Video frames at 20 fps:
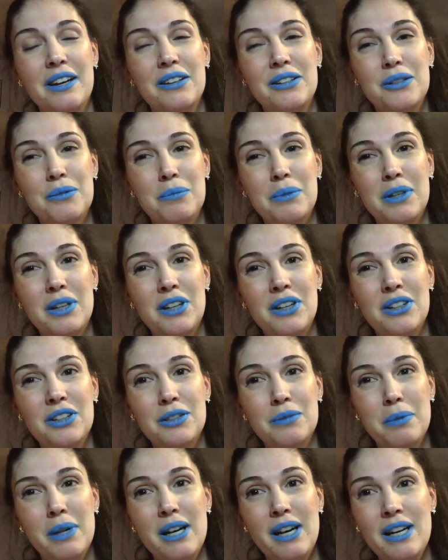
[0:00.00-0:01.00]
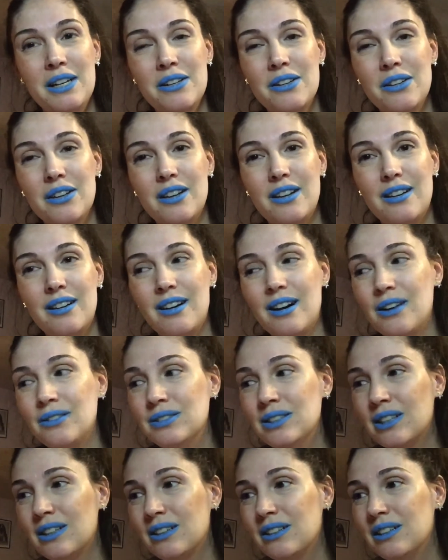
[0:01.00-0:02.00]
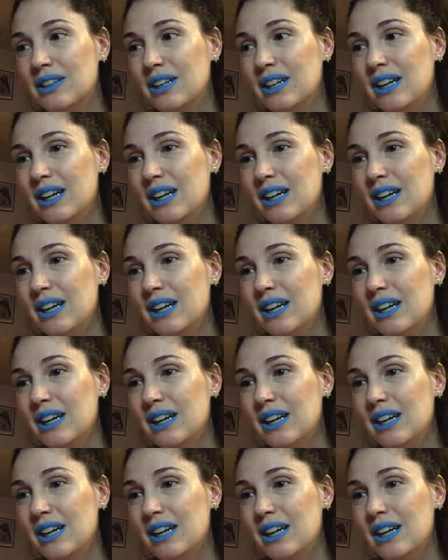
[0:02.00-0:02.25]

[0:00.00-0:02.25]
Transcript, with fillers: superheroes, but I know they are out there.